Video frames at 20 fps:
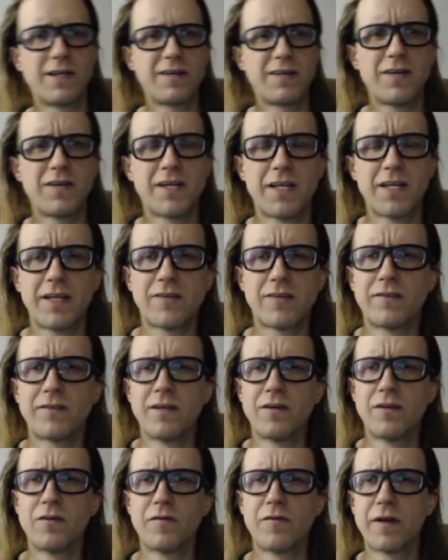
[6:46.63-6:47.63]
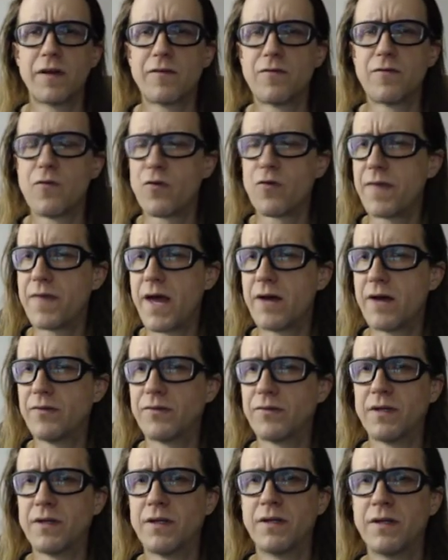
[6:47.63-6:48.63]
because you have to like send over like
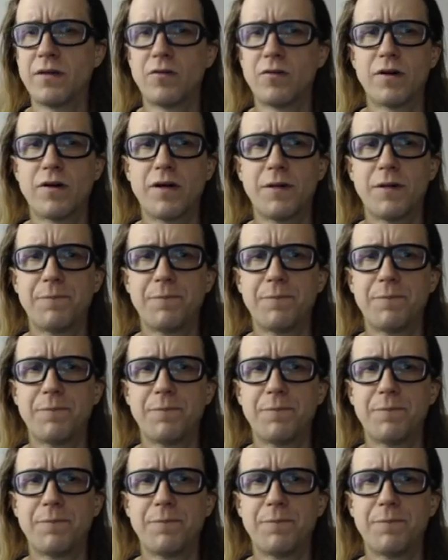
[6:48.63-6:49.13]
4,000 or